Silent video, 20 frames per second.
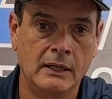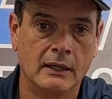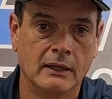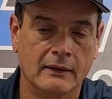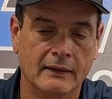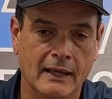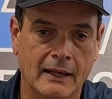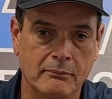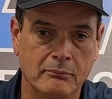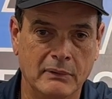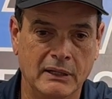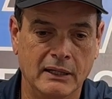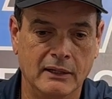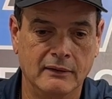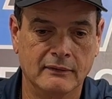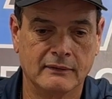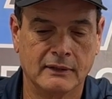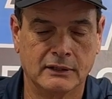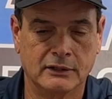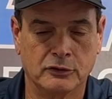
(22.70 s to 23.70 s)
That
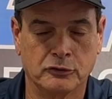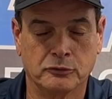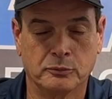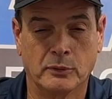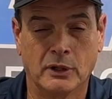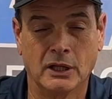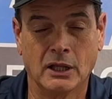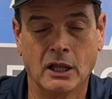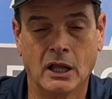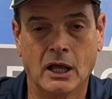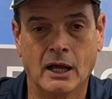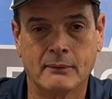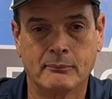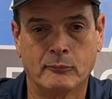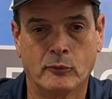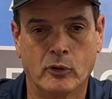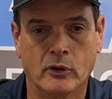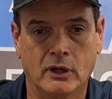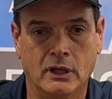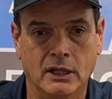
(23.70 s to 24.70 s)
means that there's a lot
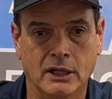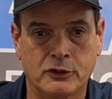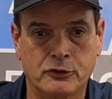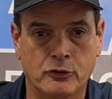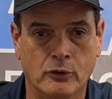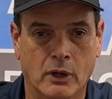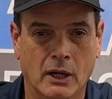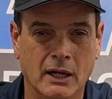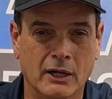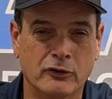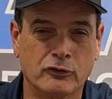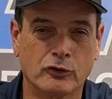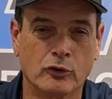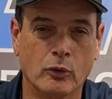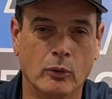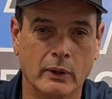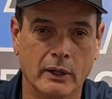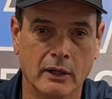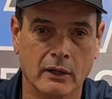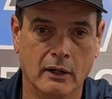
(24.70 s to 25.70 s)
more electronics
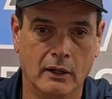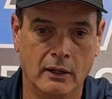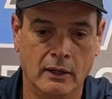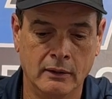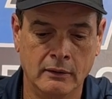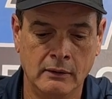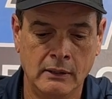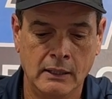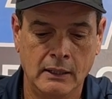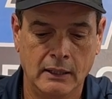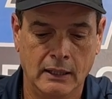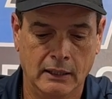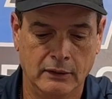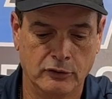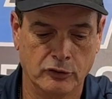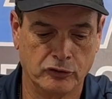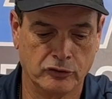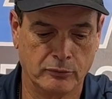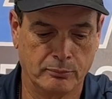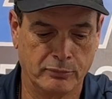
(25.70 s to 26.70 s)
going on, and
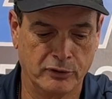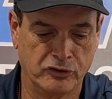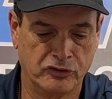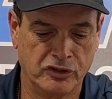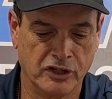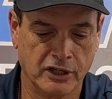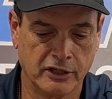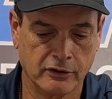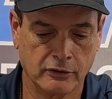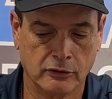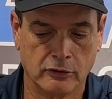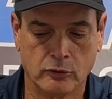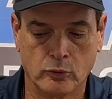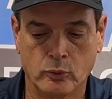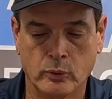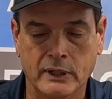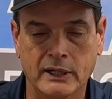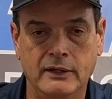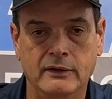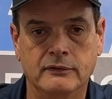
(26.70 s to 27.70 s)
there's a particular
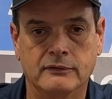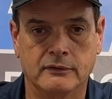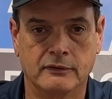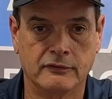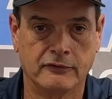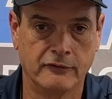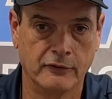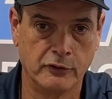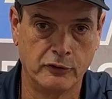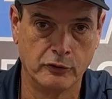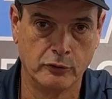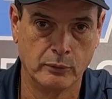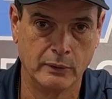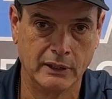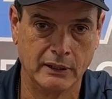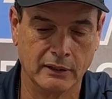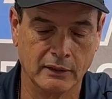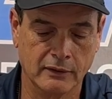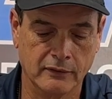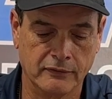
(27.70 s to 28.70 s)
reason for doing
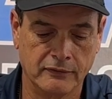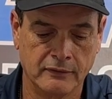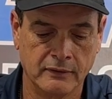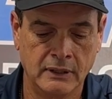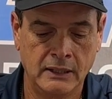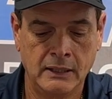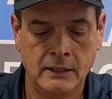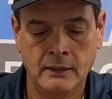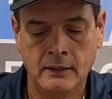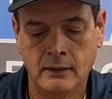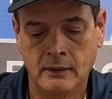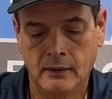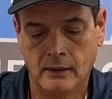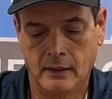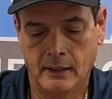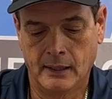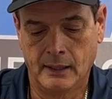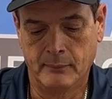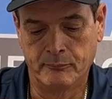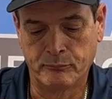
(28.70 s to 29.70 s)
this.
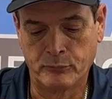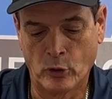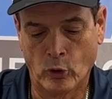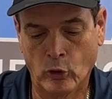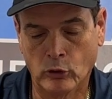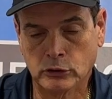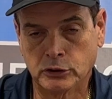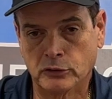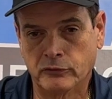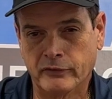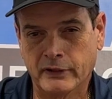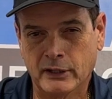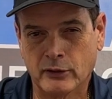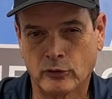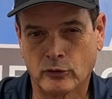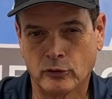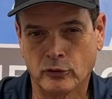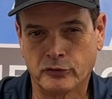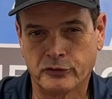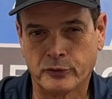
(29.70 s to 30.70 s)
Older
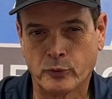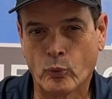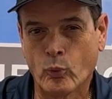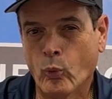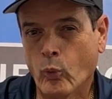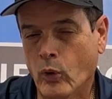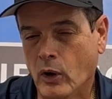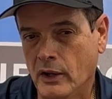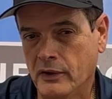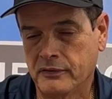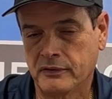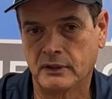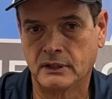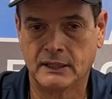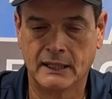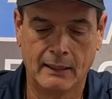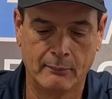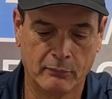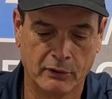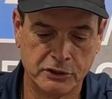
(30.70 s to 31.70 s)
vehicles, it wasn't
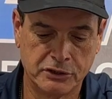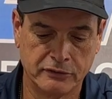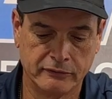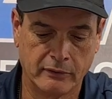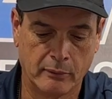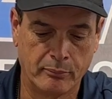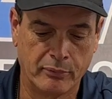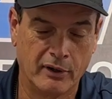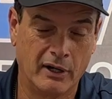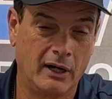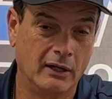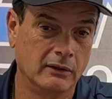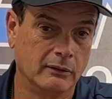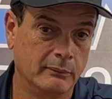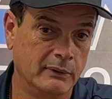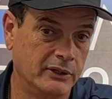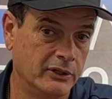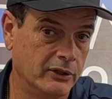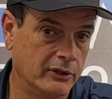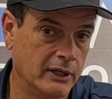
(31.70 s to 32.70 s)
that much of a problem
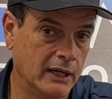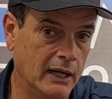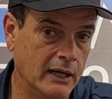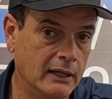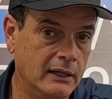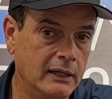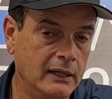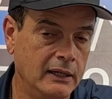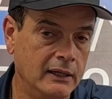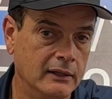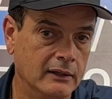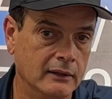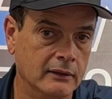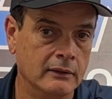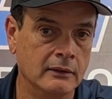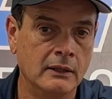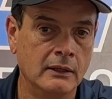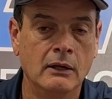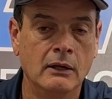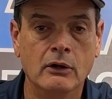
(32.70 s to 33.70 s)
and they're not needed.
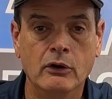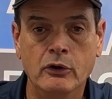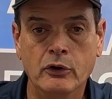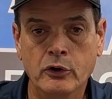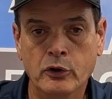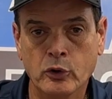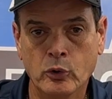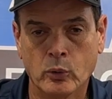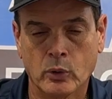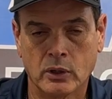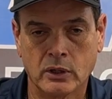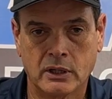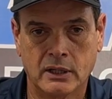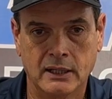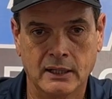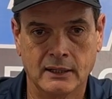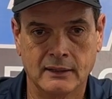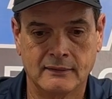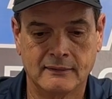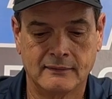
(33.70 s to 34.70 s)
Newer
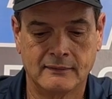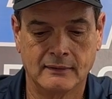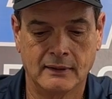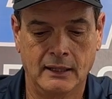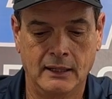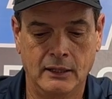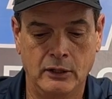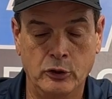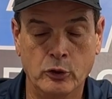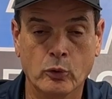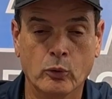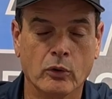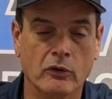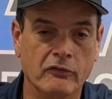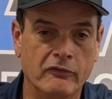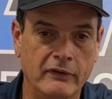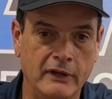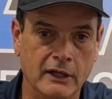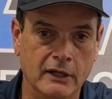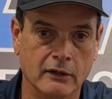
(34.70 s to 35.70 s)
kits and newer
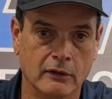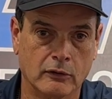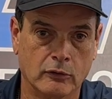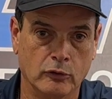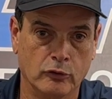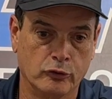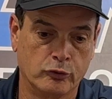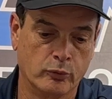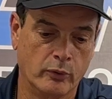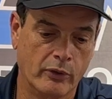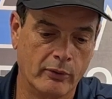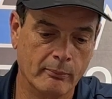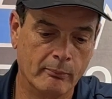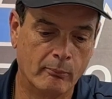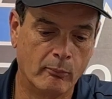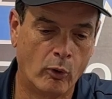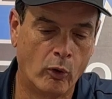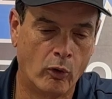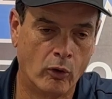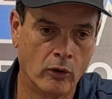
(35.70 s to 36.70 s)
vehicles with
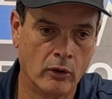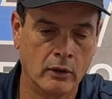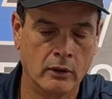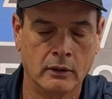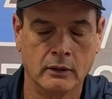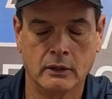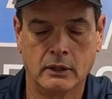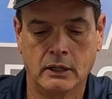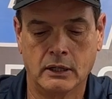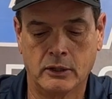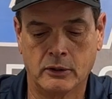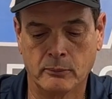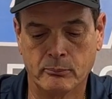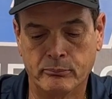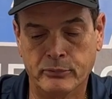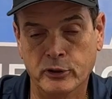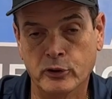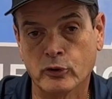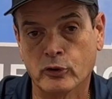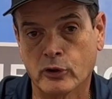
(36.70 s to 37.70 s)
more
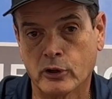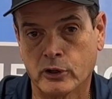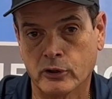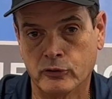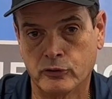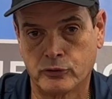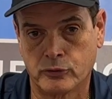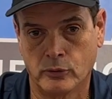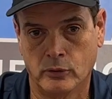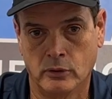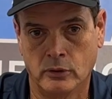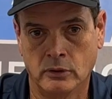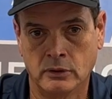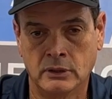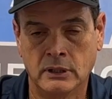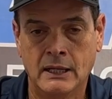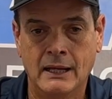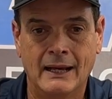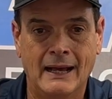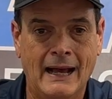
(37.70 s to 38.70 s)
computer controlled
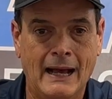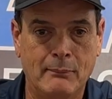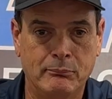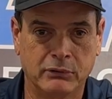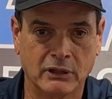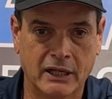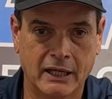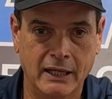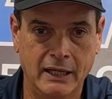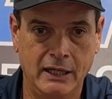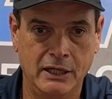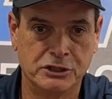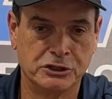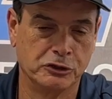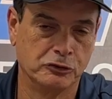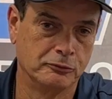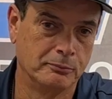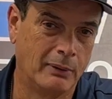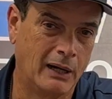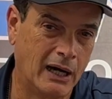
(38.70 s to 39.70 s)

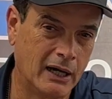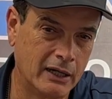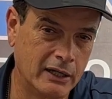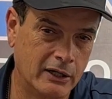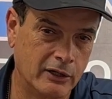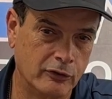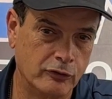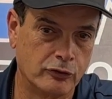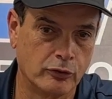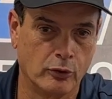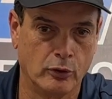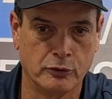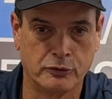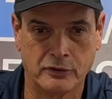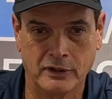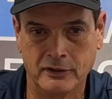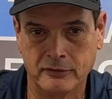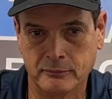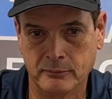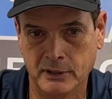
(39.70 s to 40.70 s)
applications, body control,
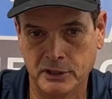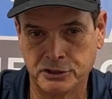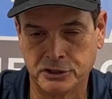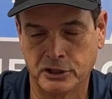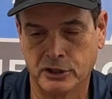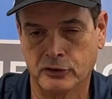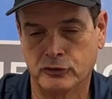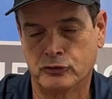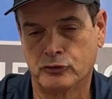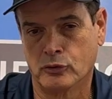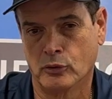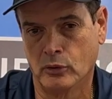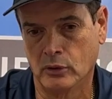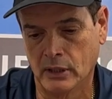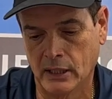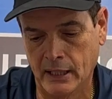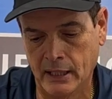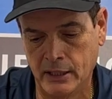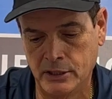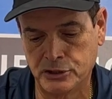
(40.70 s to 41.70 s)
transmission control,
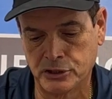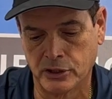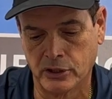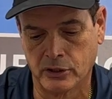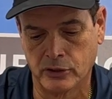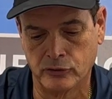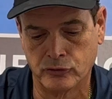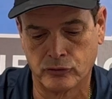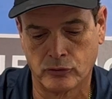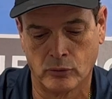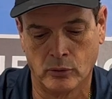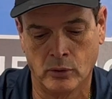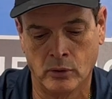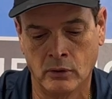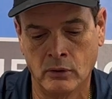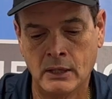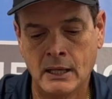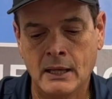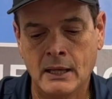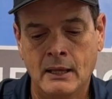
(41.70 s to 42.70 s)
engine control,
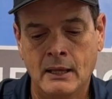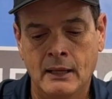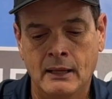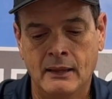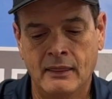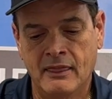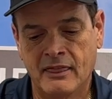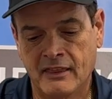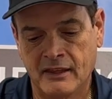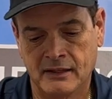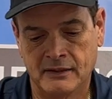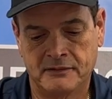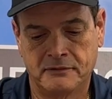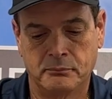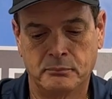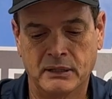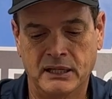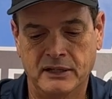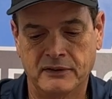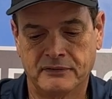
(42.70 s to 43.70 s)
this
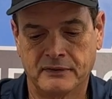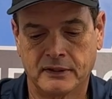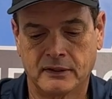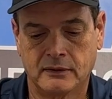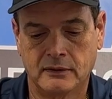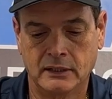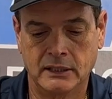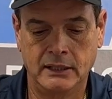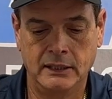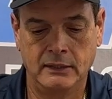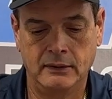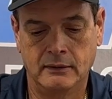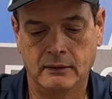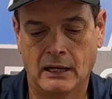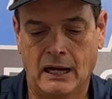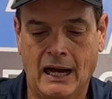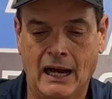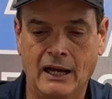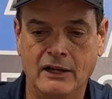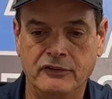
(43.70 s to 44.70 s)
basically
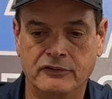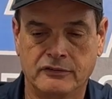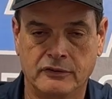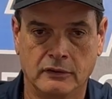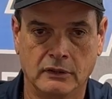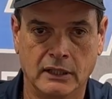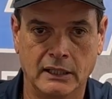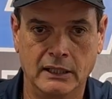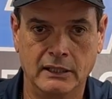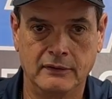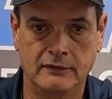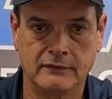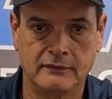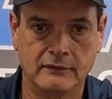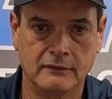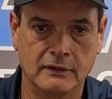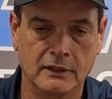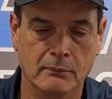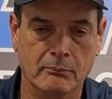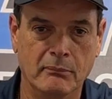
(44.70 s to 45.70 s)
isolates
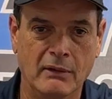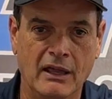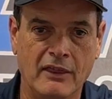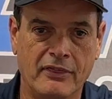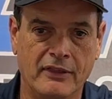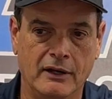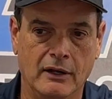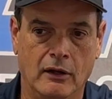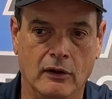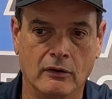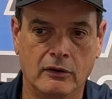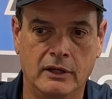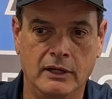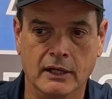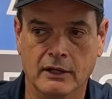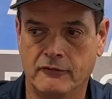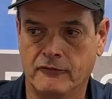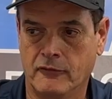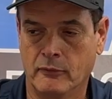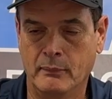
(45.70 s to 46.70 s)
the methanol kit
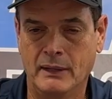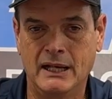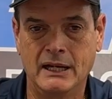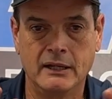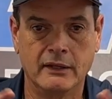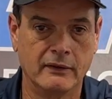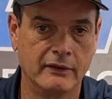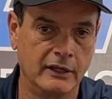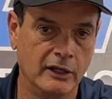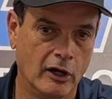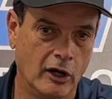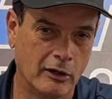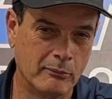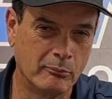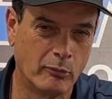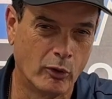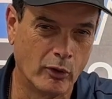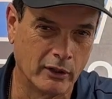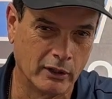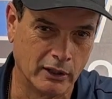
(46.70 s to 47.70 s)
from any of the
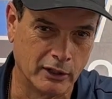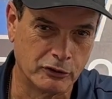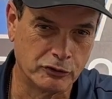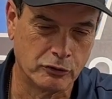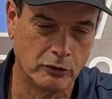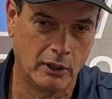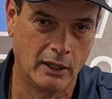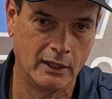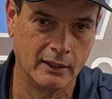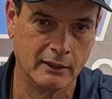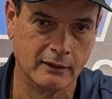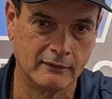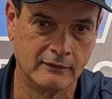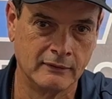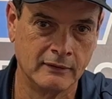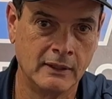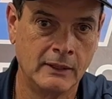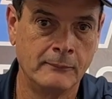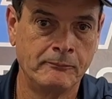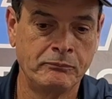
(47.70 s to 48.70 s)
onboard electronics.
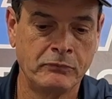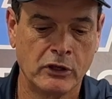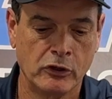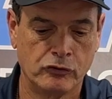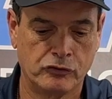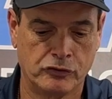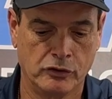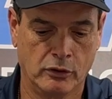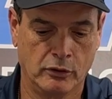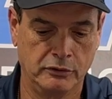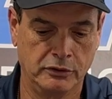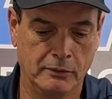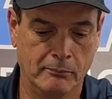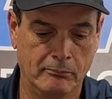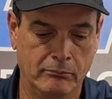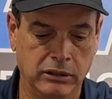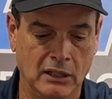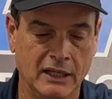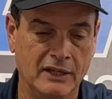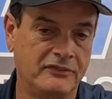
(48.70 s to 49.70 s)
So the
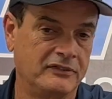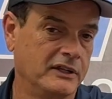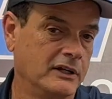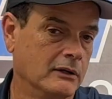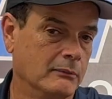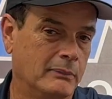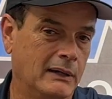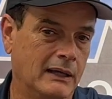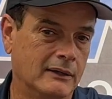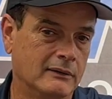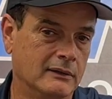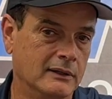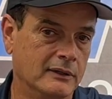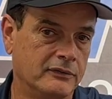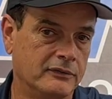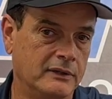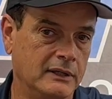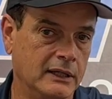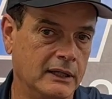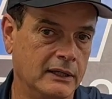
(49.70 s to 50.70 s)
blessing about this
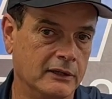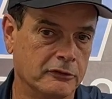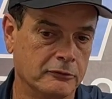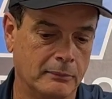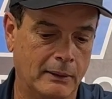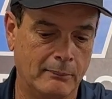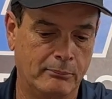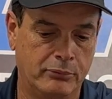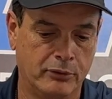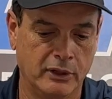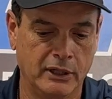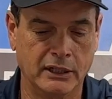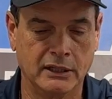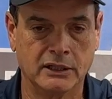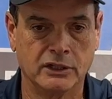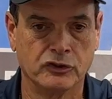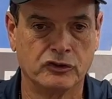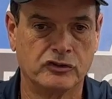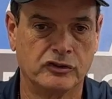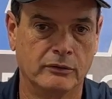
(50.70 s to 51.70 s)
thing is by putting
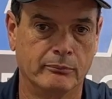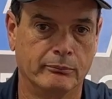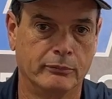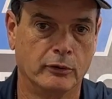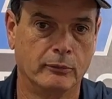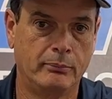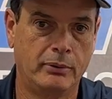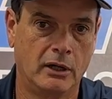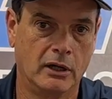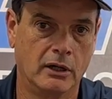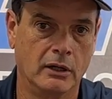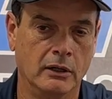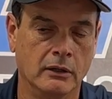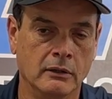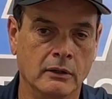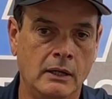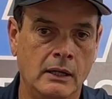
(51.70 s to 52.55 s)
this simple part,